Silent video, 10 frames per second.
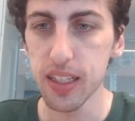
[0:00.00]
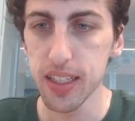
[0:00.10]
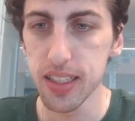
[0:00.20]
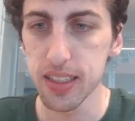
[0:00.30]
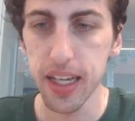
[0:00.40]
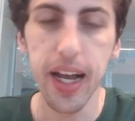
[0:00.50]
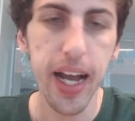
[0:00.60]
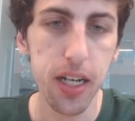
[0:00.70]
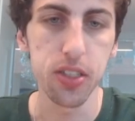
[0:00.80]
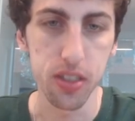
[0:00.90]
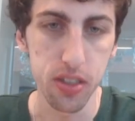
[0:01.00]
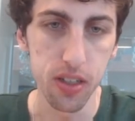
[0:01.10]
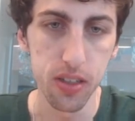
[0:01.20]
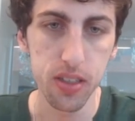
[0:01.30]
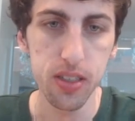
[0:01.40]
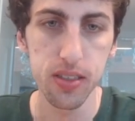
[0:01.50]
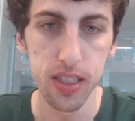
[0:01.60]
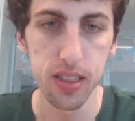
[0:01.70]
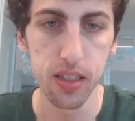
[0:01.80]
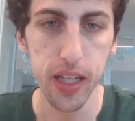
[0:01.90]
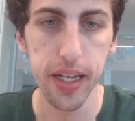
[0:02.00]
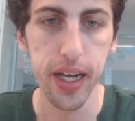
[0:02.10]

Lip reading: it is an action card. It's a light